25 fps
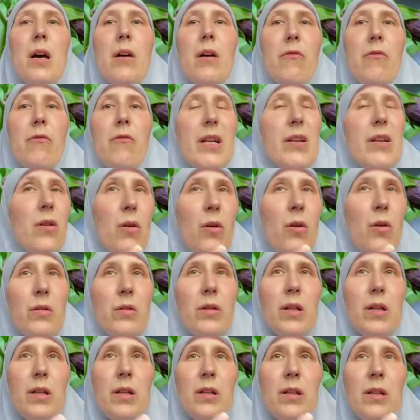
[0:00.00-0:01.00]
red,
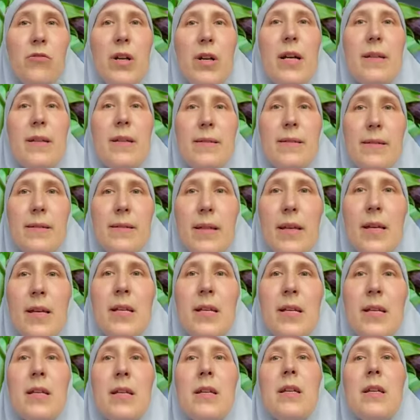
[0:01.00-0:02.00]
hot, and dry
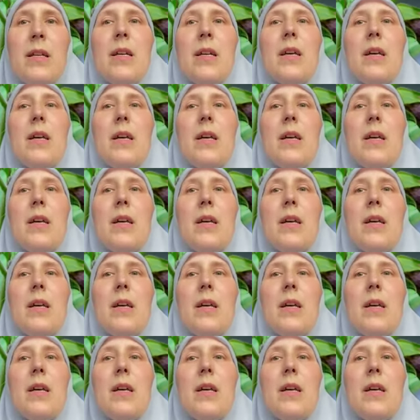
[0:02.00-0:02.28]
skin,